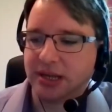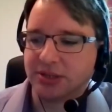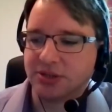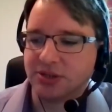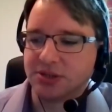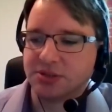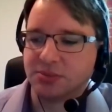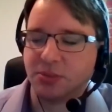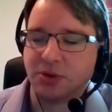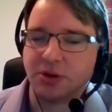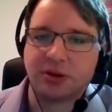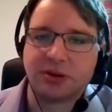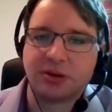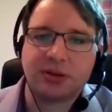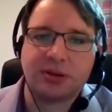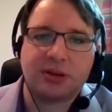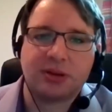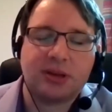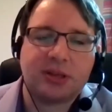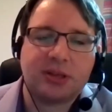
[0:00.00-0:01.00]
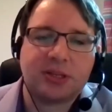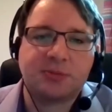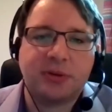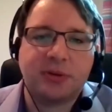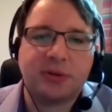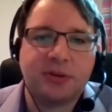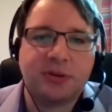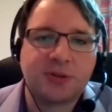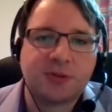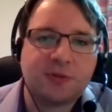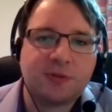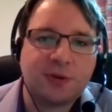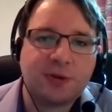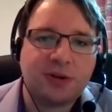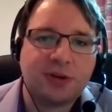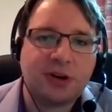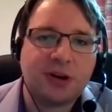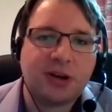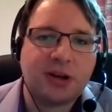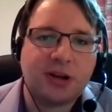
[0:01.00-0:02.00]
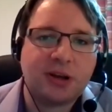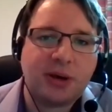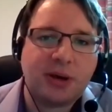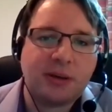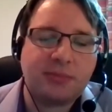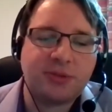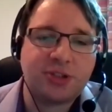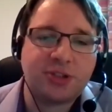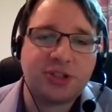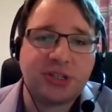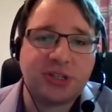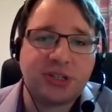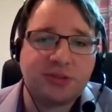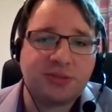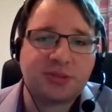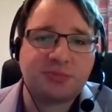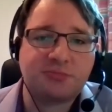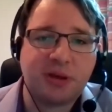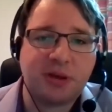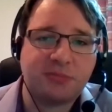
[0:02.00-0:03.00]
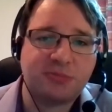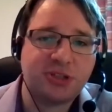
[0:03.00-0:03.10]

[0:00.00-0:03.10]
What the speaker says: do some work experience for a publisher that was